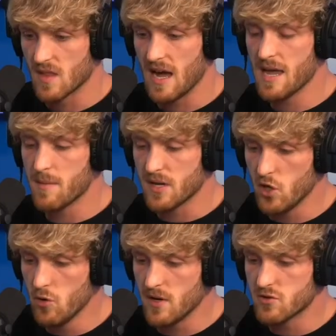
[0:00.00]
I am a
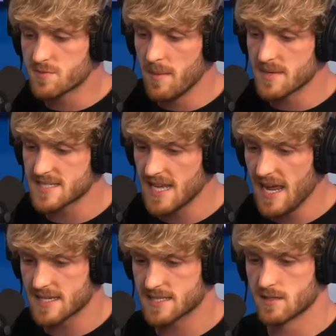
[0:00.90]
human who's made
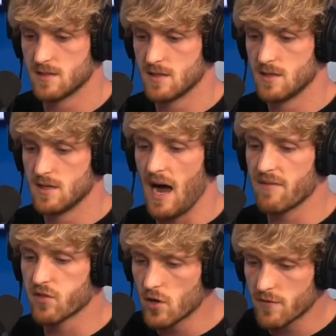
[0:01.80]
mistakes. I've
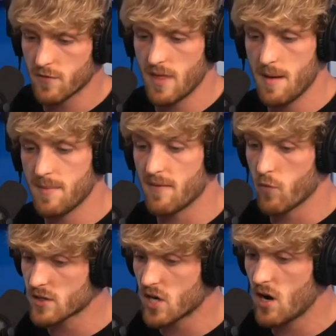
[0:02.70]
learned from them, and I've
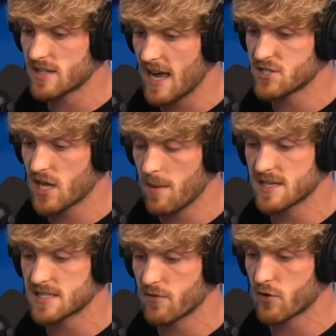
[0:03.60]
worked hard to educate myself and